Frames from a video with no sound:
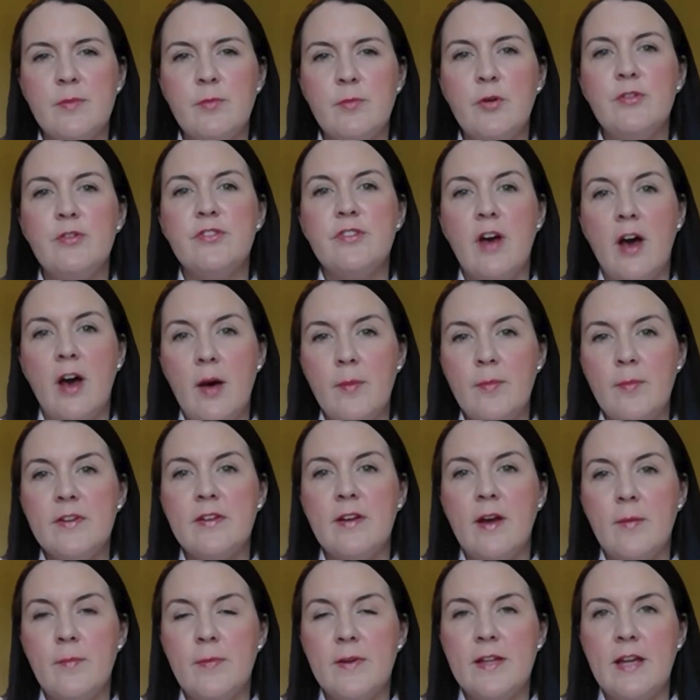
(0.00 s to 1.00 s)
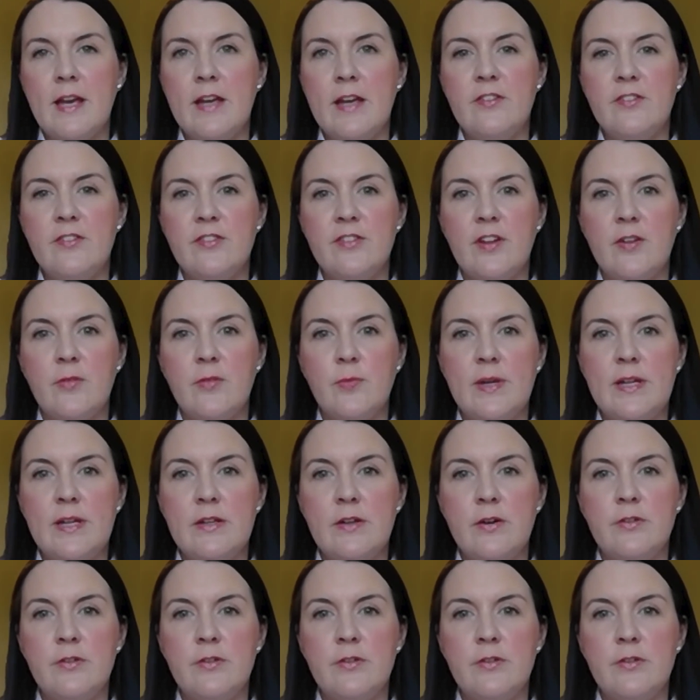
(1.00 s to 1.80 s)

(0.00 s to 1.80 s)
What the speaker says: most common complication that we